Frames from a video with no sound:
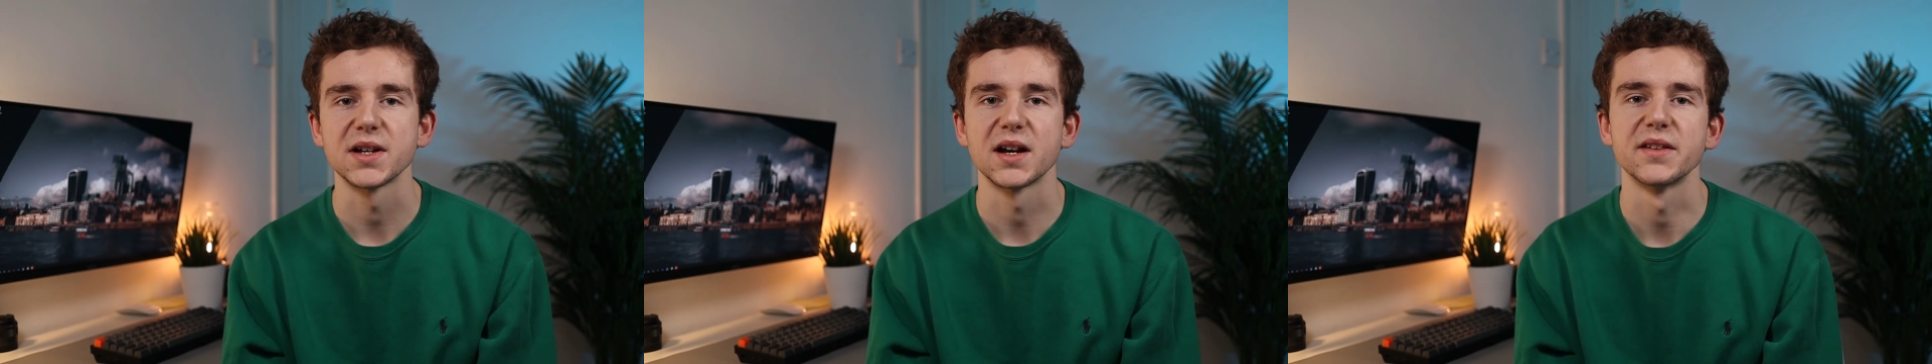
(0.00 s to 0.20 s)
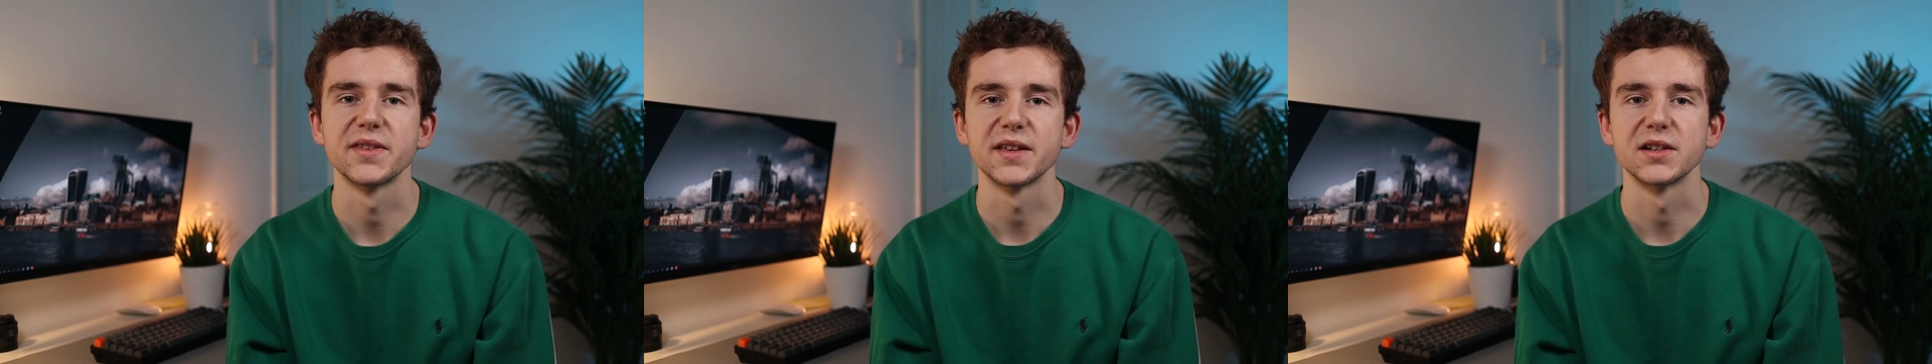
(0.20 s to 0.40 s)

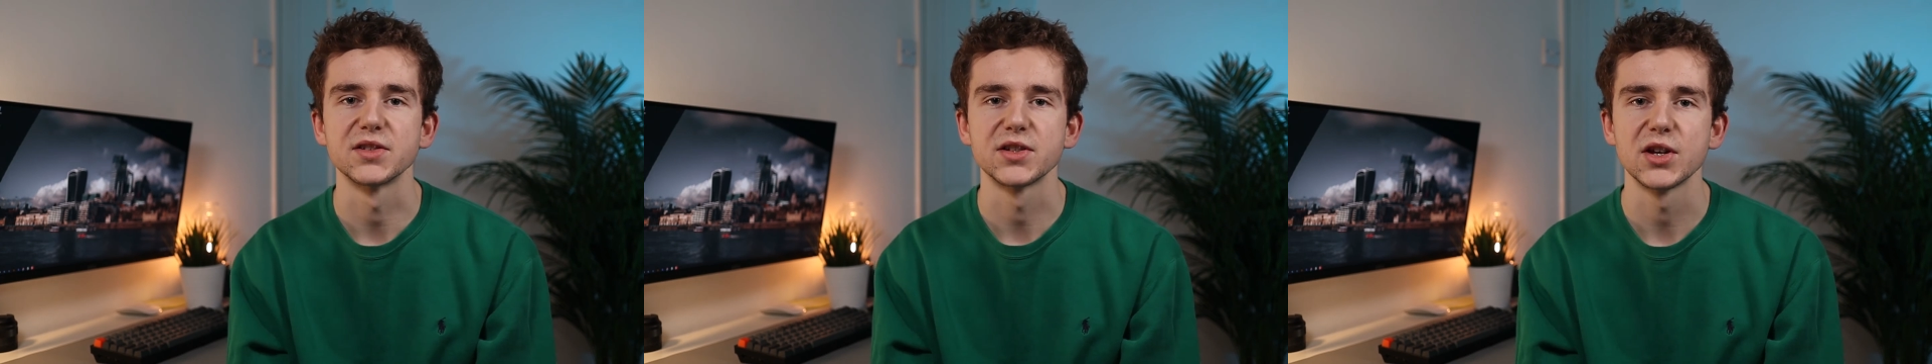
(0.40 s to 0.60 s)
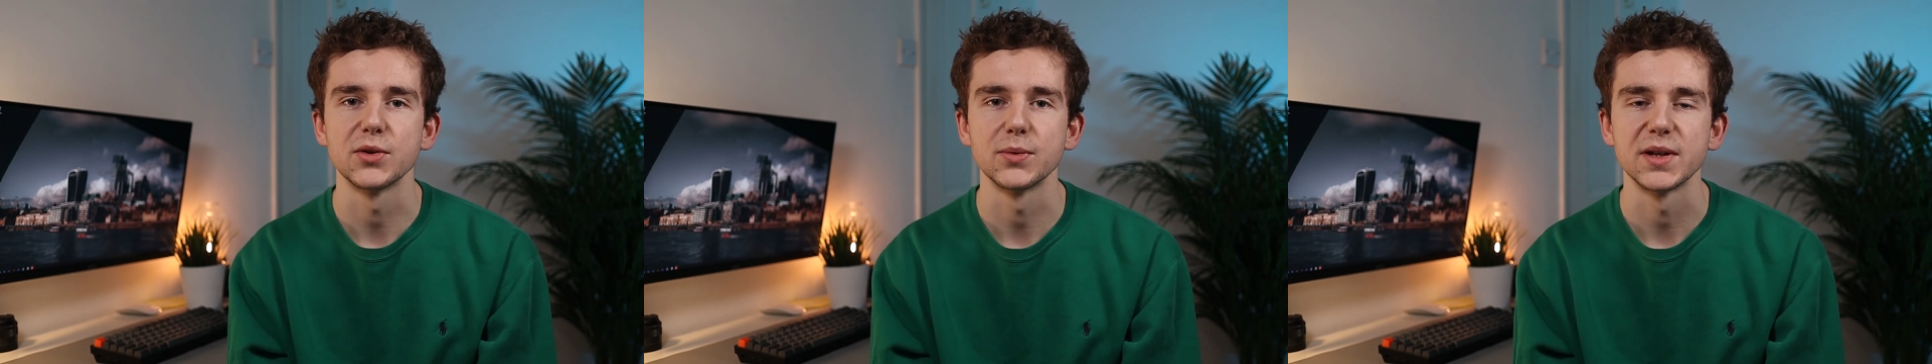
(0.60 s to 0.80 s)
I think
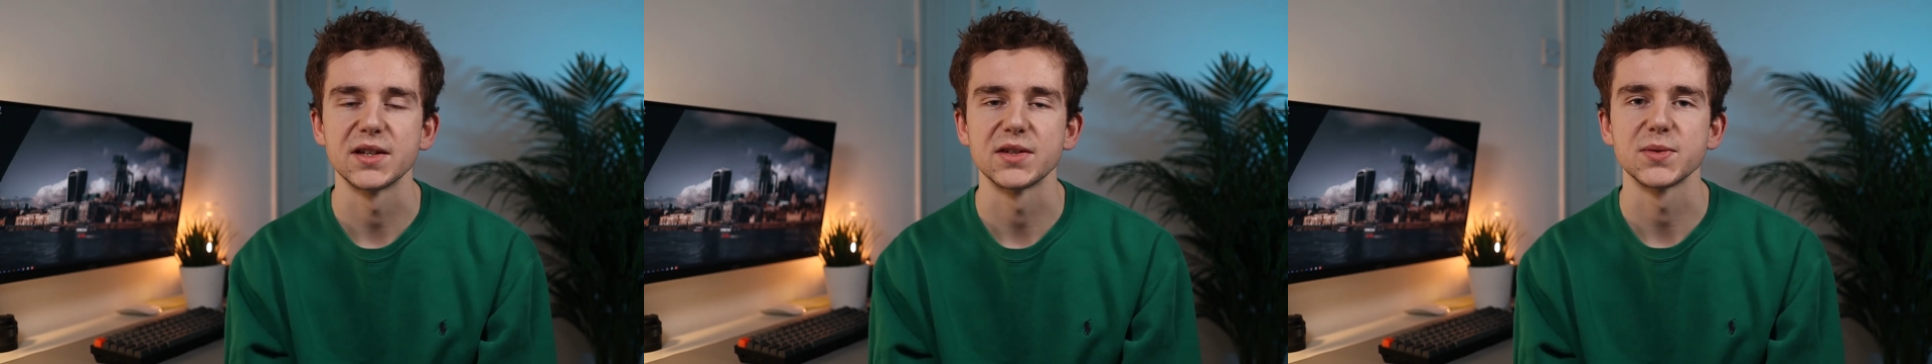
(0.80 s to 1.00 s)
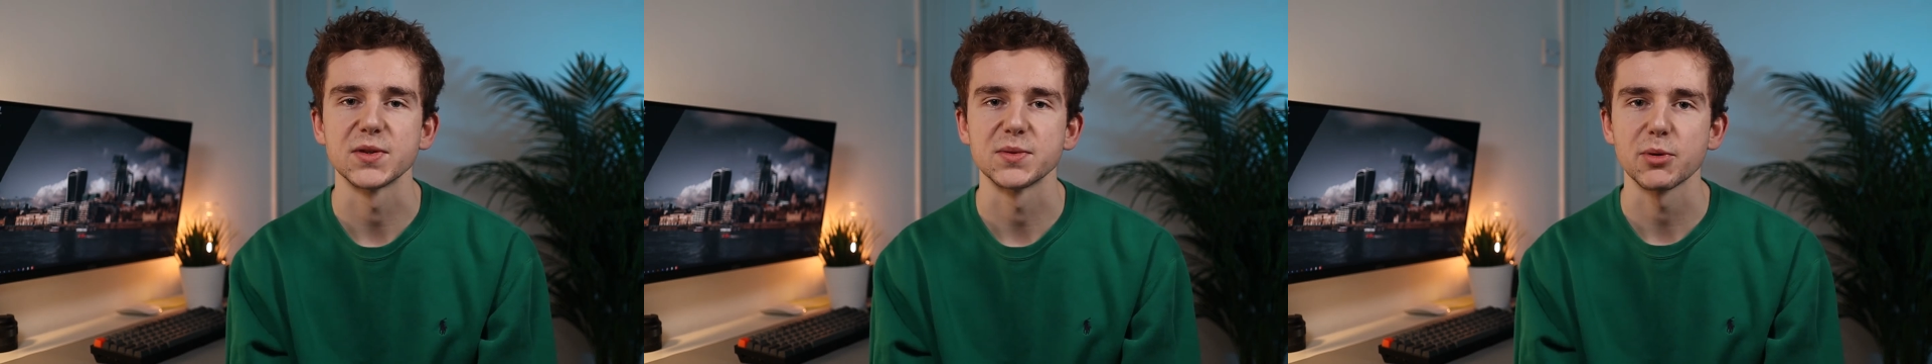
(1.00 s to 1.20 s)
2
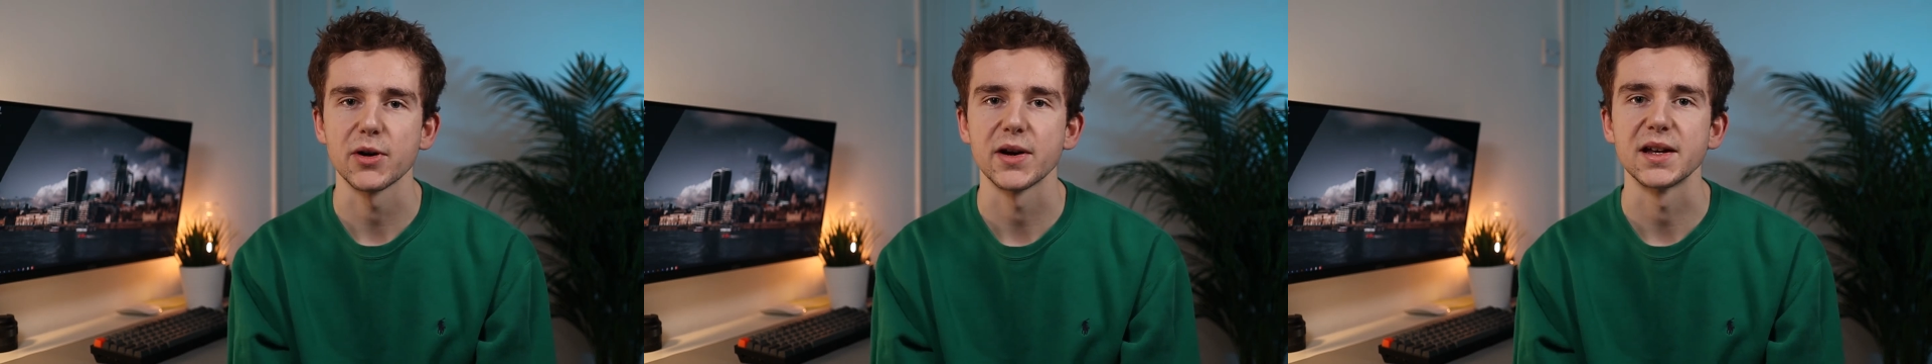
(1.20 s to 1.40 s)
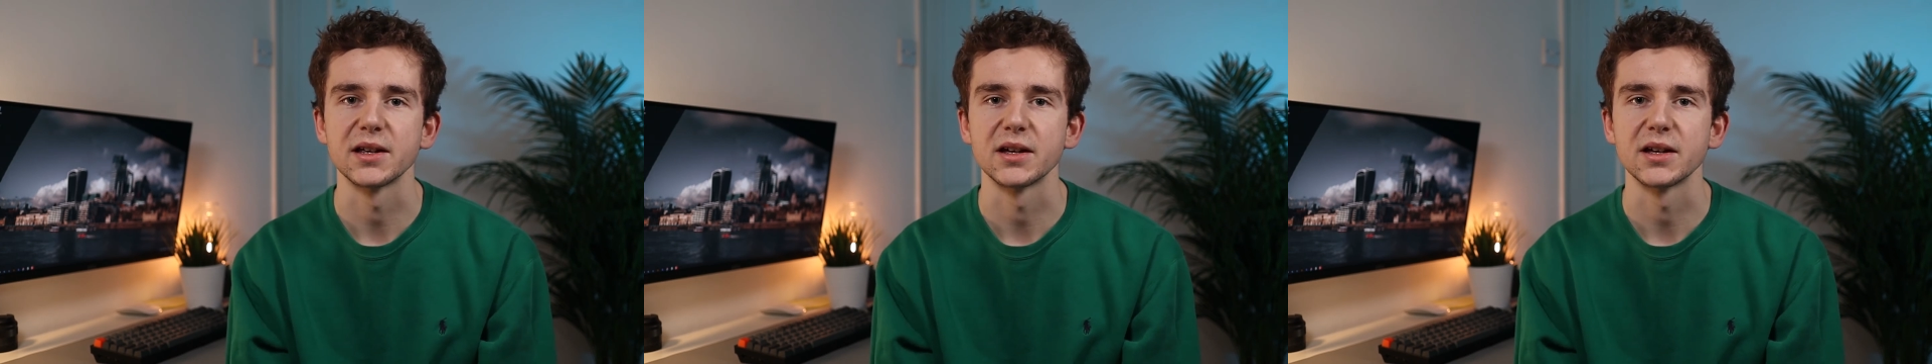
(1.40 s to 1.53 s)
weeks was pretty